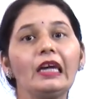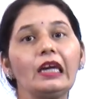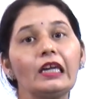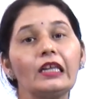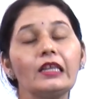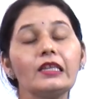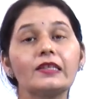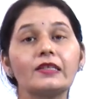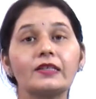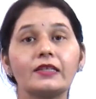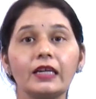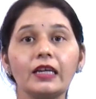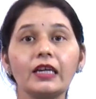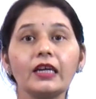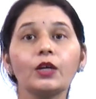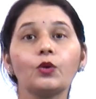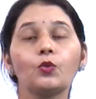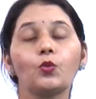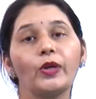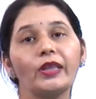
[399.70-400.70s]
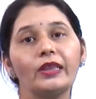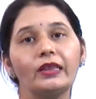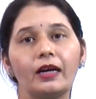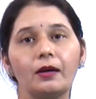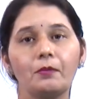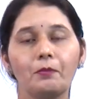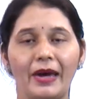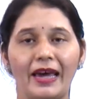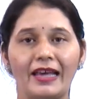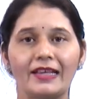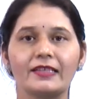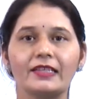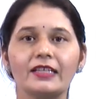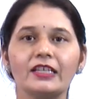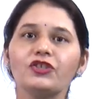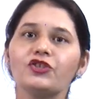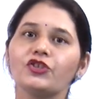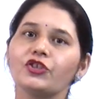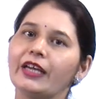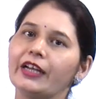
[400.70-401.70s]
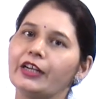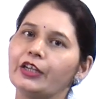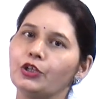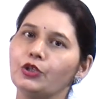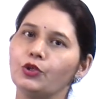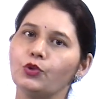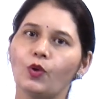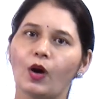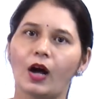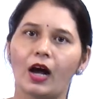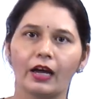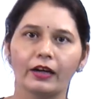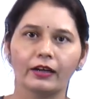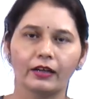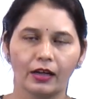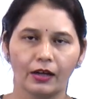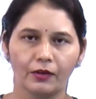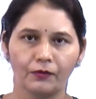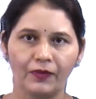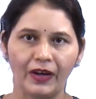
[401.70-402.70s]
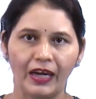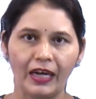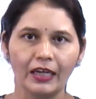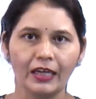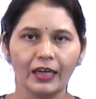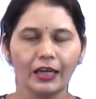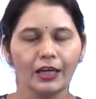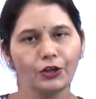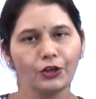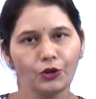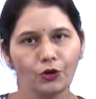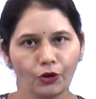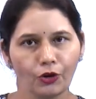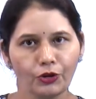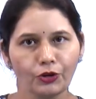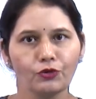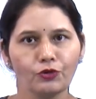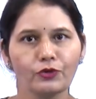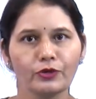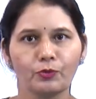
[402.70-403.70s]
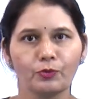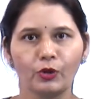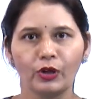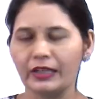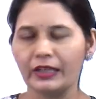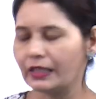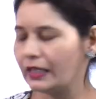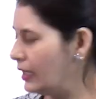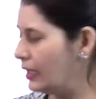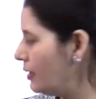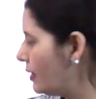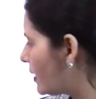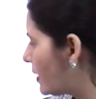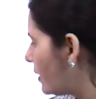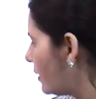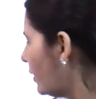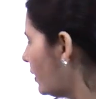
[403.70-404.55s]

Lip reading: in sync with the message that you are conveying in your news bulletins.